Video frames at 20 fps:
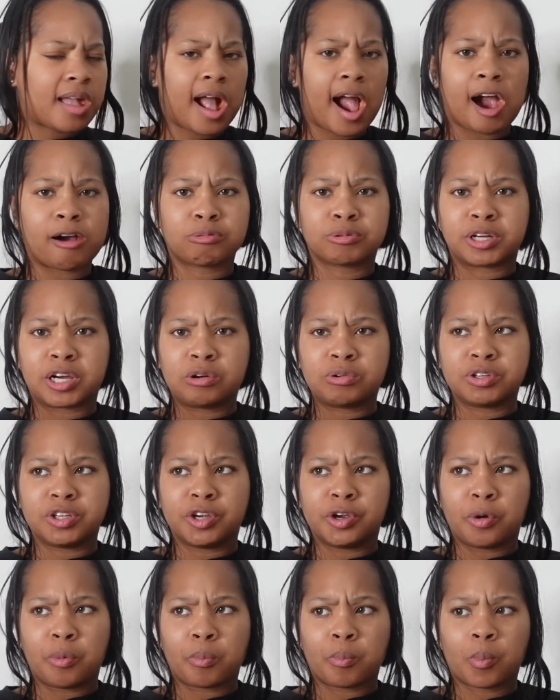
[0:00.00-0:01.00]
How don't
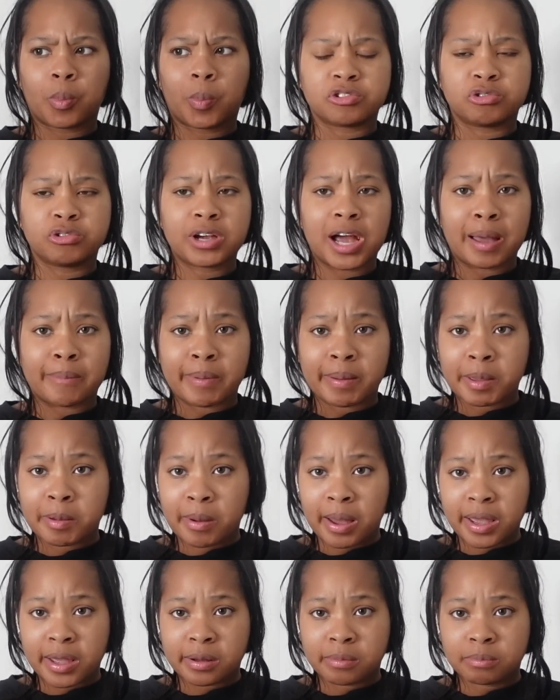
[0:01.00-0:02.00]
you? You got a baby
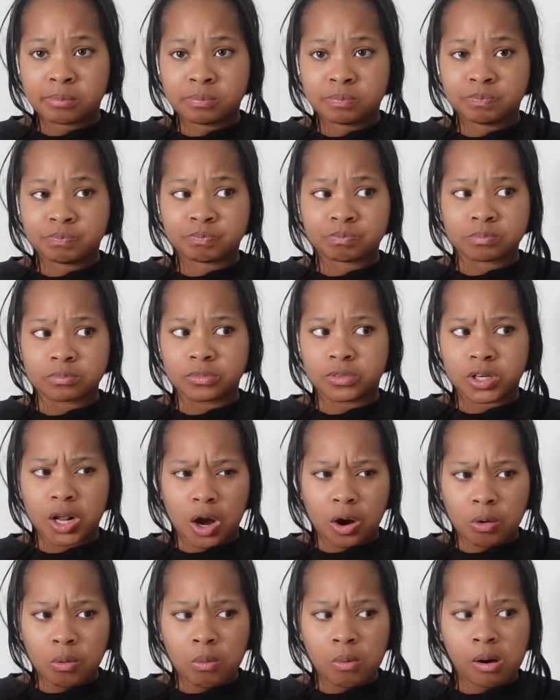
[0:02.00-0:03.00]
by him?
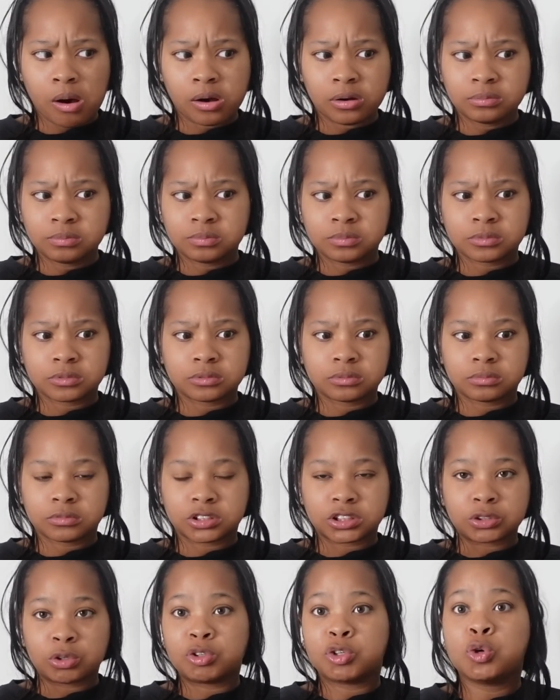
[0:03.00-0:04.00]
No.
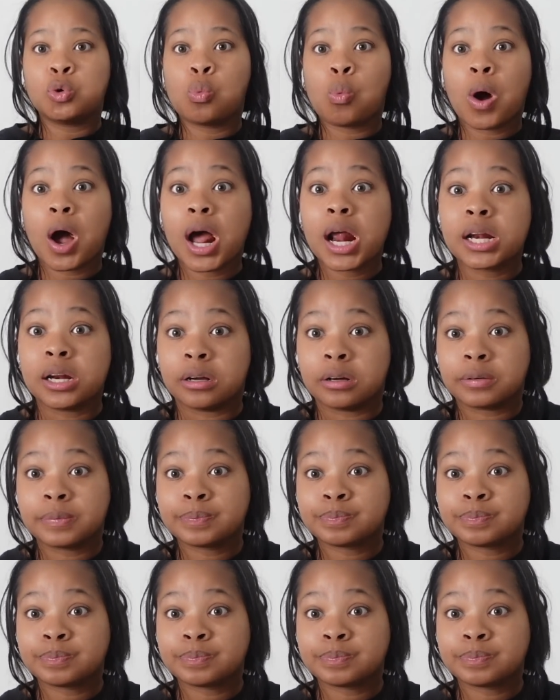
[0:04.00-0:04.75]
So you won.